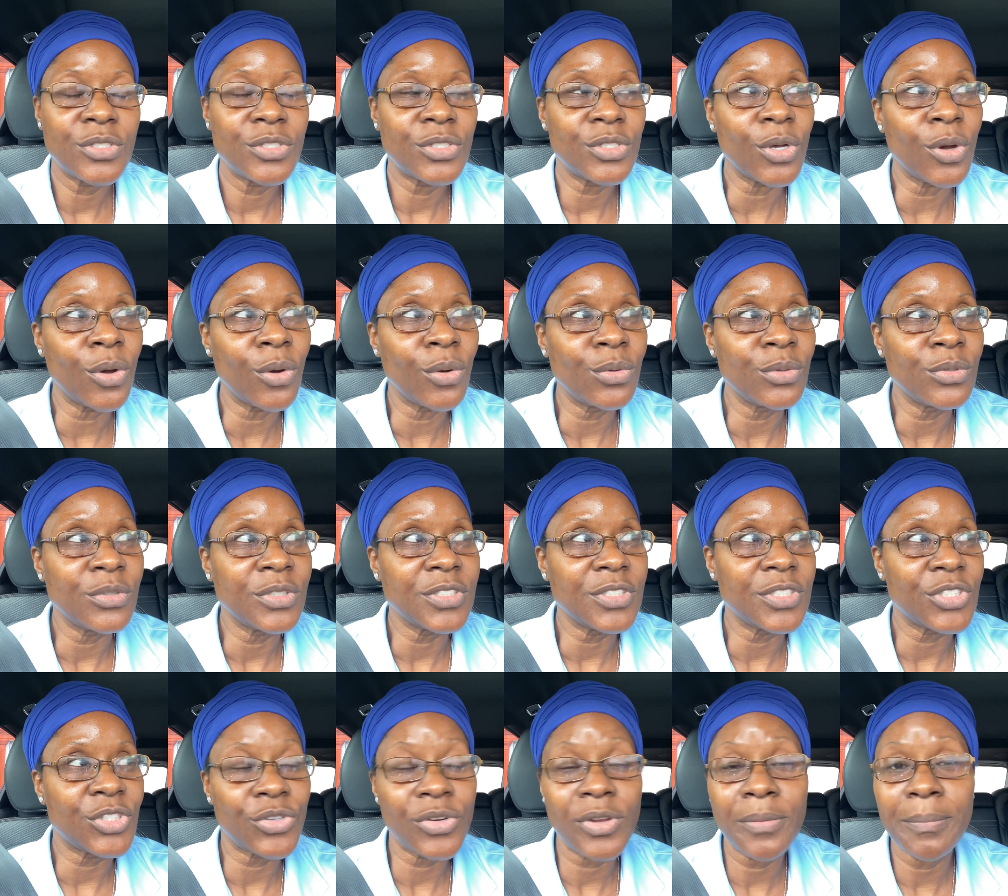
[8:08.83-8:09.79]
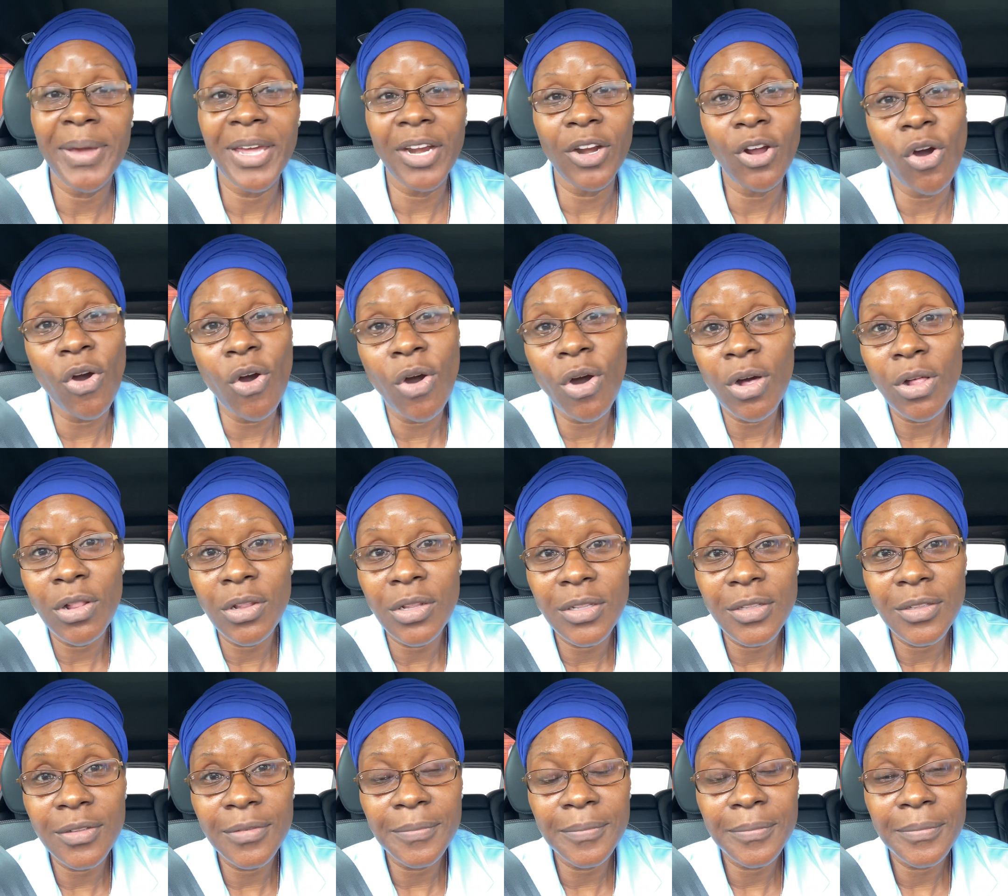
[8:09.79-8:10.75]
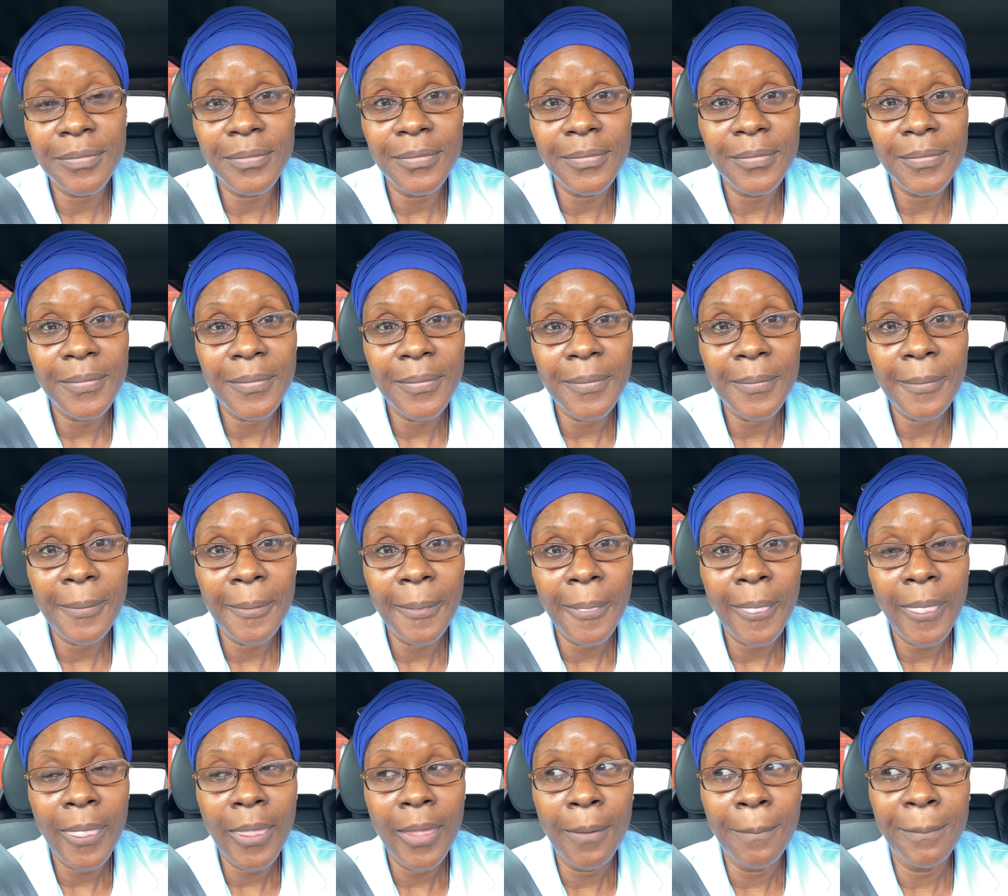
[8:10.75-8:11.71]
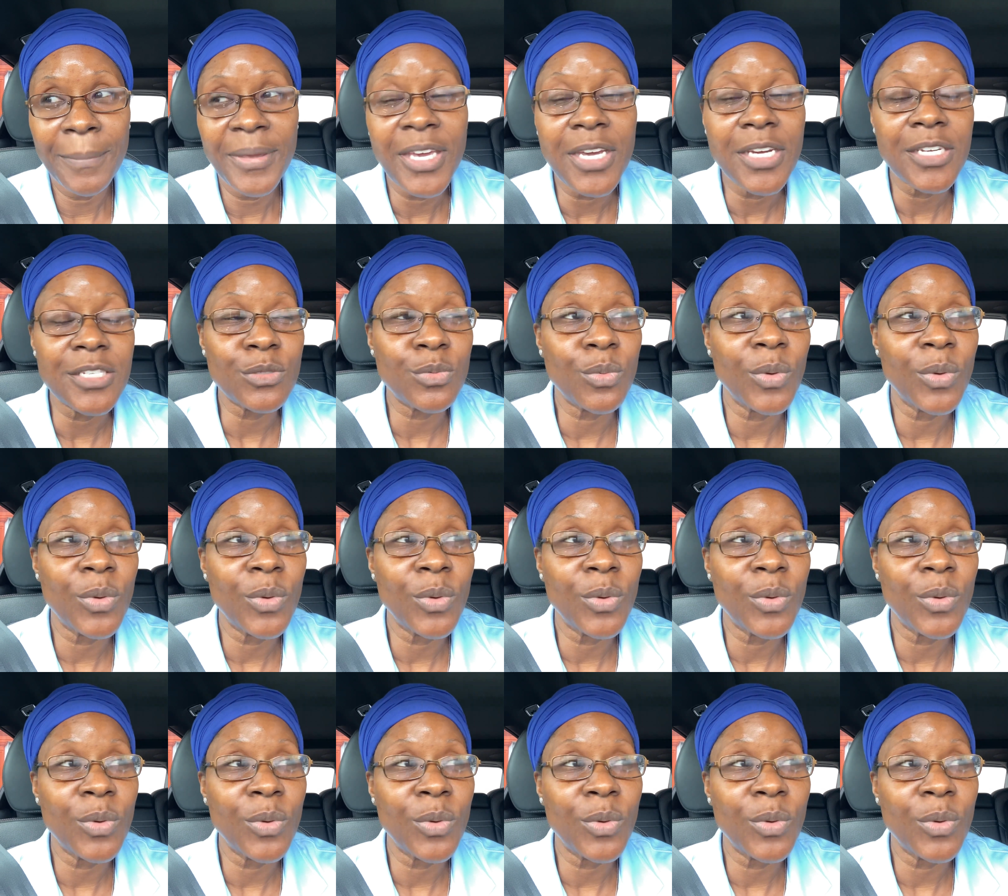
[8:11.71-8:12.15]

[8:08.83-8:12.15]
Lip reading: don't dream at all, because